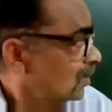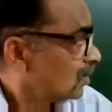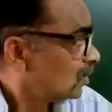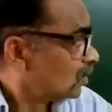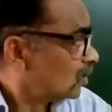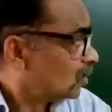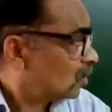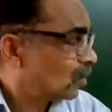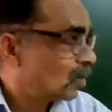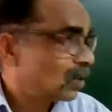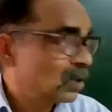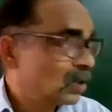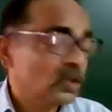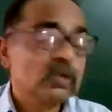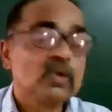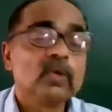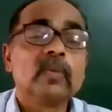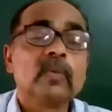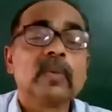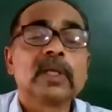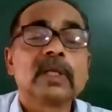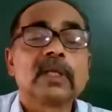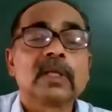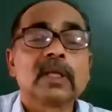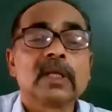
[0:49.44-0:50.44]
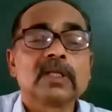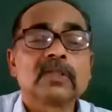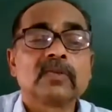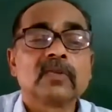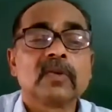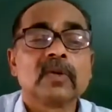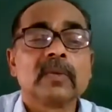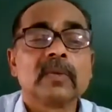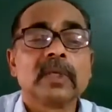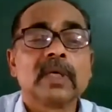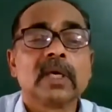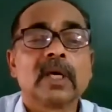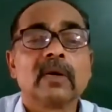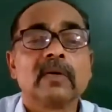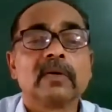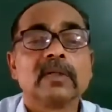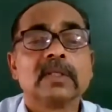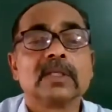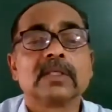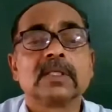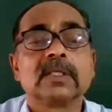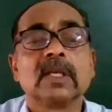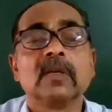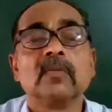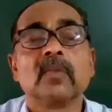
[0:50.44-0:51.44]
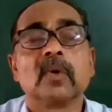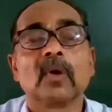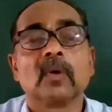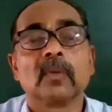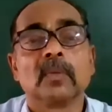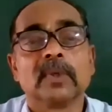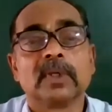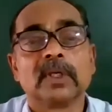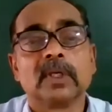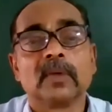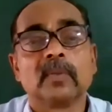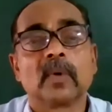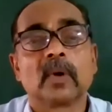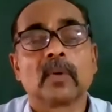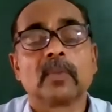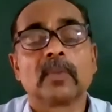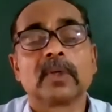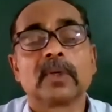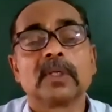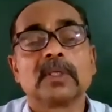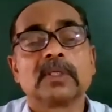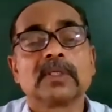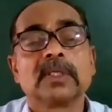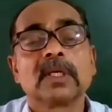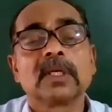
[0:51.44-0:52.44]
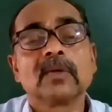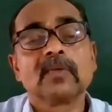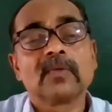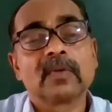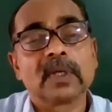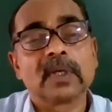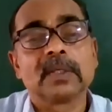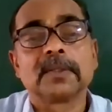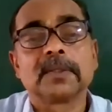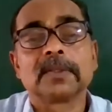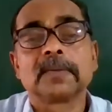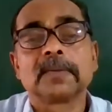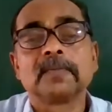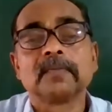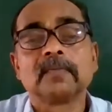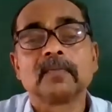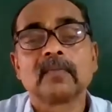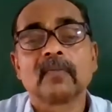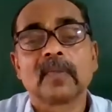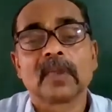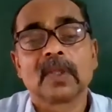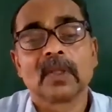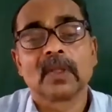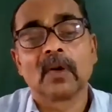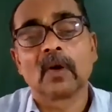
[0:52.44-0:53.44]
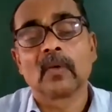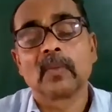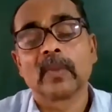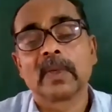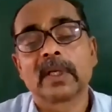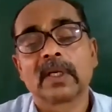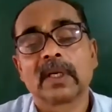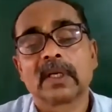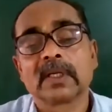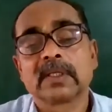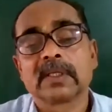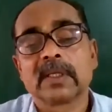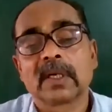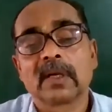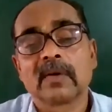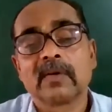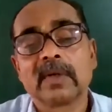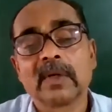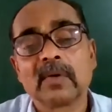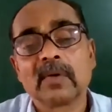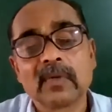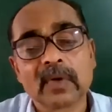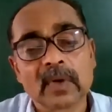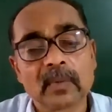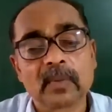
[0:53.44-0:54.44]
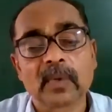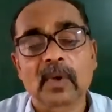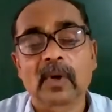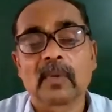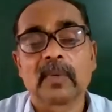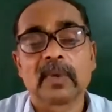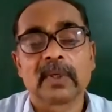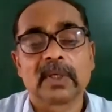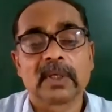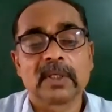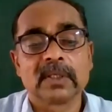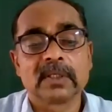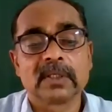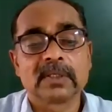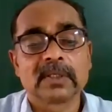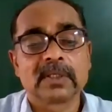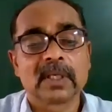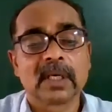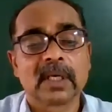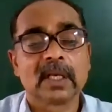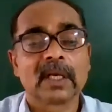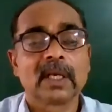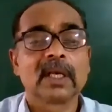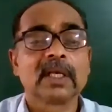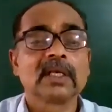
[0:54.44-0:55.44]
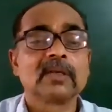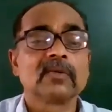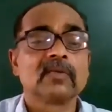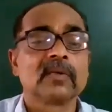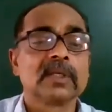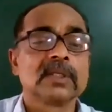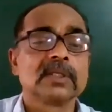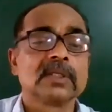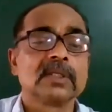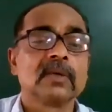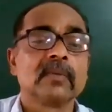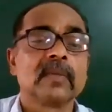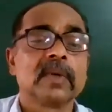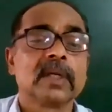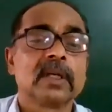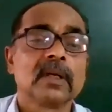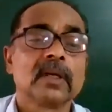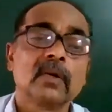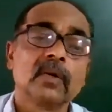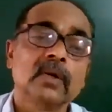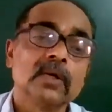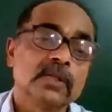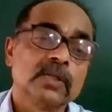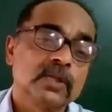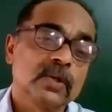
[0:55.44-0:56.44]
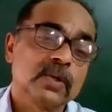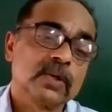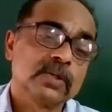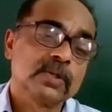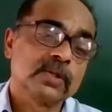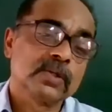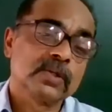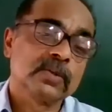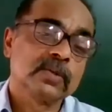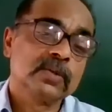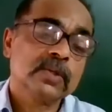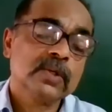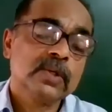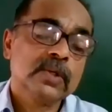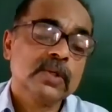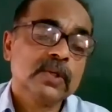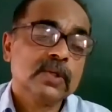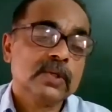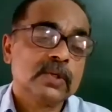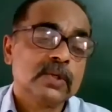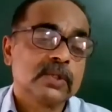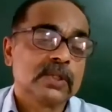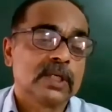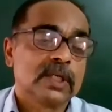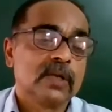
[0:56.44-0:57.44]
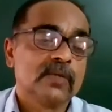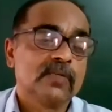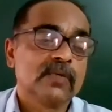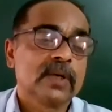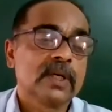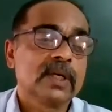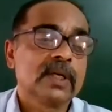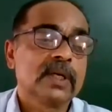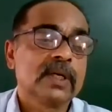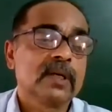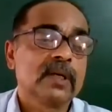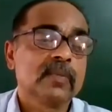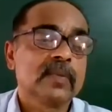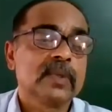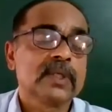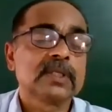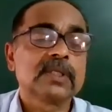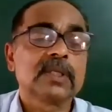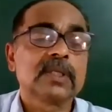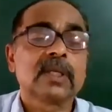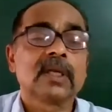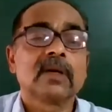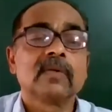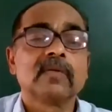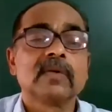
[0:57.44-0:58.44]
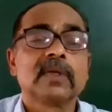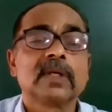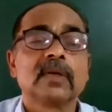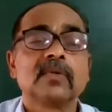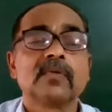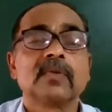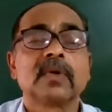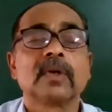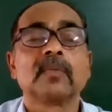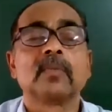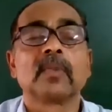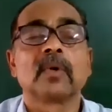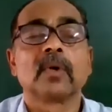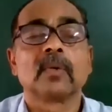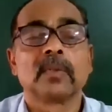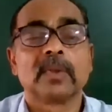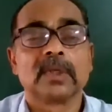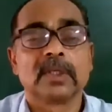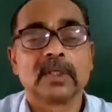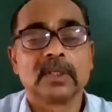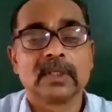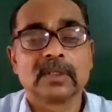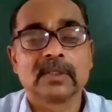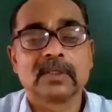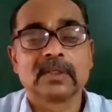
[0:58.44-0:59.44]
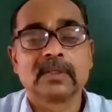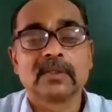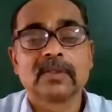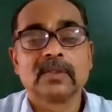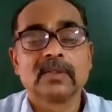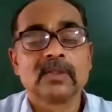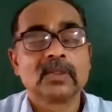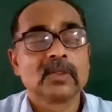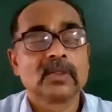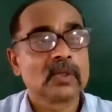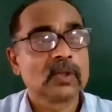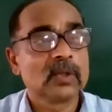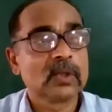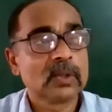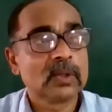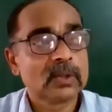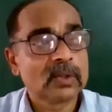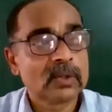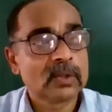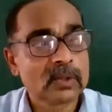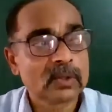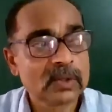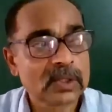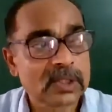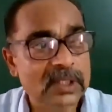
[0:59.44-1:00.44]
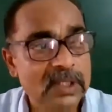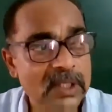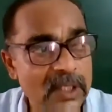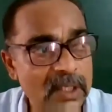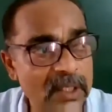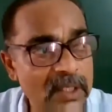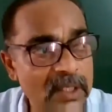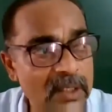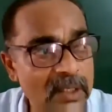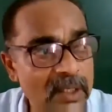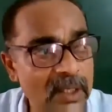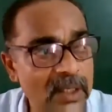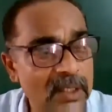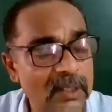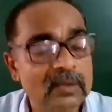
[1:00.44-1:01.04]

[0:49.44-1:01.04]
No two metals will be having the same property. Properties are different. Non-metals are having different properties, and likewise the metalloids also. So different elements are having different properties. So to study and